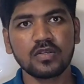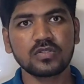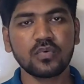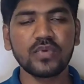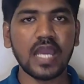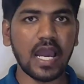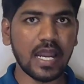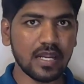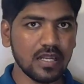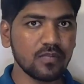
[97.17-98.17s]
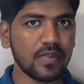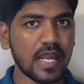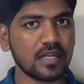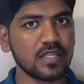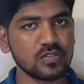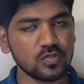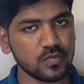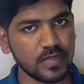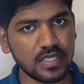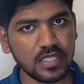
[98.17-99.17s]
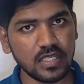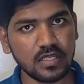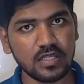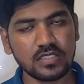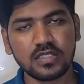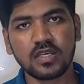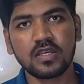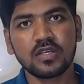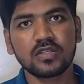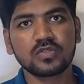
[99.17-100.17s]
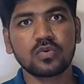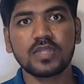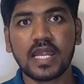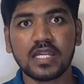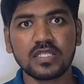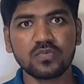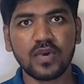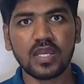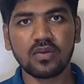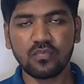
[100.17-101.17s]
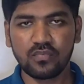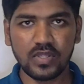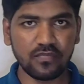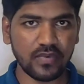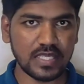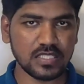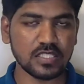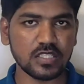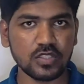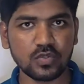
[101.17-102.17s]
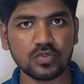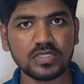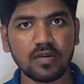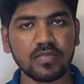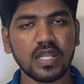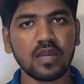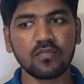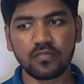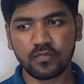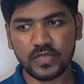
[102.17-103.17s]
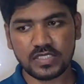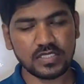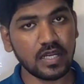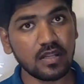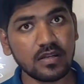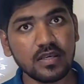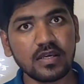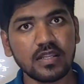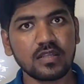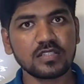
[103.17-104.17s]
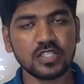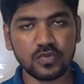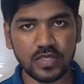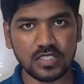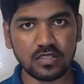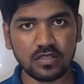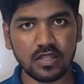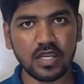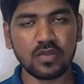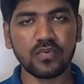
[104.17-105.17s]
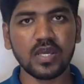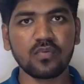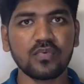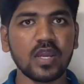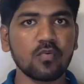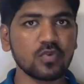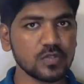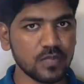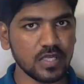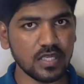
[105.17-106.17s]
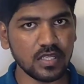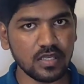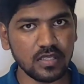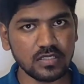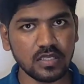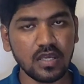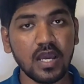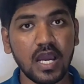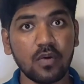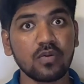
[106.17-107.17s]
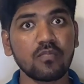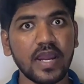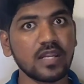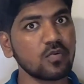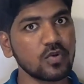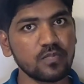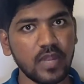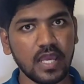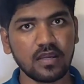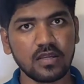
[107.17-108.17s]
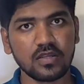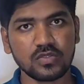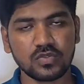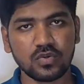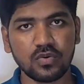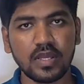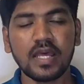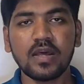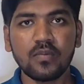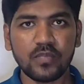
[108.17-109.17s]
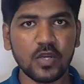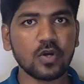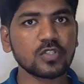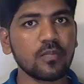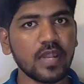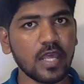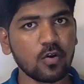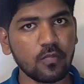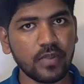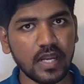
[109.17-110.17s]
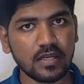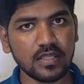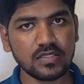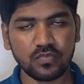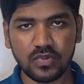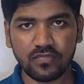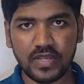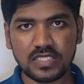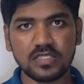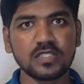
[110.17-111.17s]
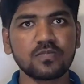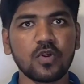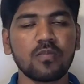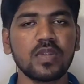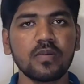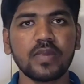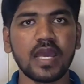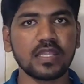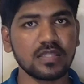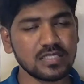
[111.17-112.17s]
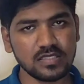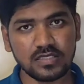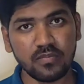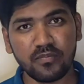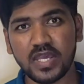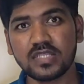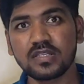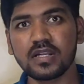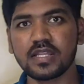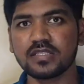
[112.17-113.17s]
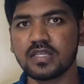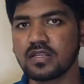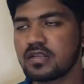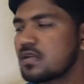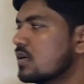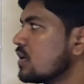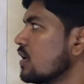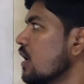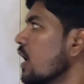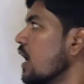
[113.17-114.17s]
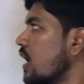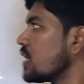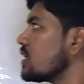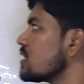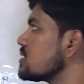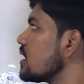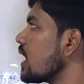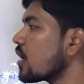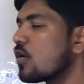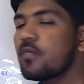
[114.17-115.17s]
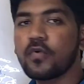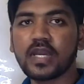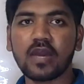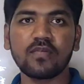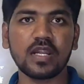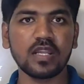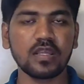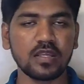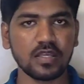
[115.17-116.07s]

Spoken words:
So we hardly practice to speak in English. So that is why we face this issue. Sometimes suddenly a situation create where we have to speak in English, our mind goes blank. So because of lack of practice we face this problem, and this is the major reason. Another is the lack of vocabulary.